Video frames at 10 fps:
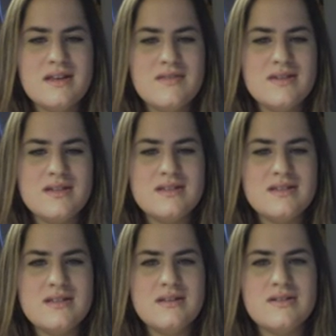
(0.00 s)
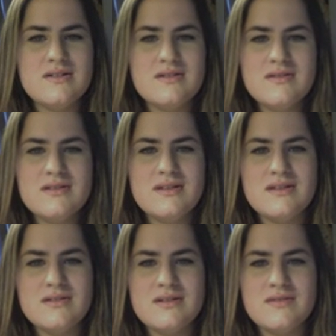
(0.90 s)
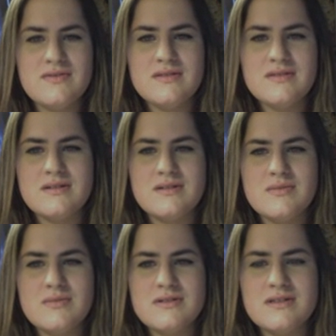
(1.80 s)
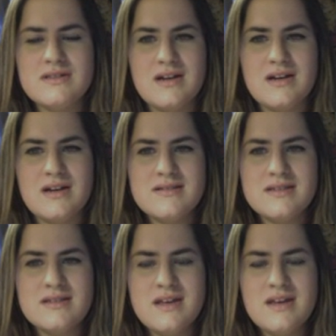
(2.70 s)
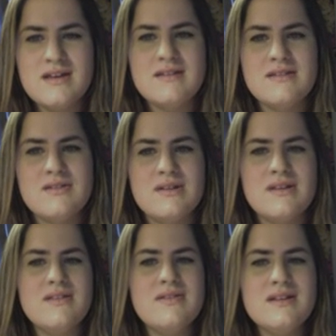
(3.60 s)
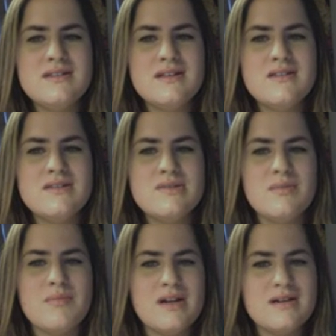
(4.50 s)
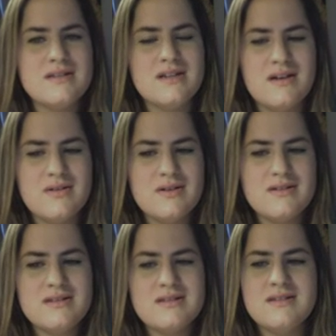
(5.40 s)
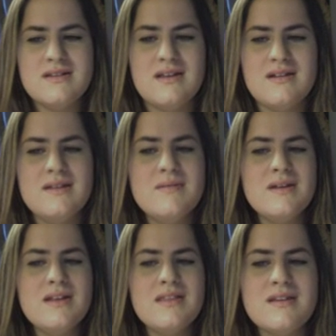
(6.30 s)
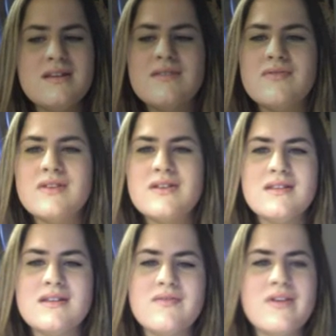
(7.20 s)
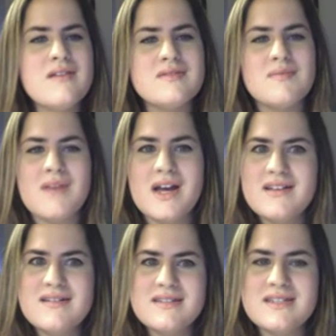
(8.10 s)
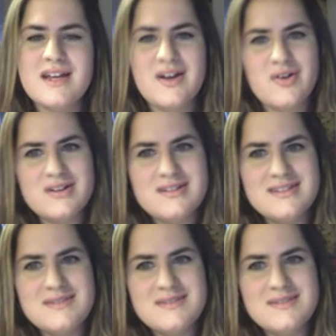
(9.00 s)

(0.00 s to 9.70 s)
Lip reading: and 2, the unit for those numbers is hours. So the units I used were miles and hours. Can anybody think of a unit that involves miles and hours?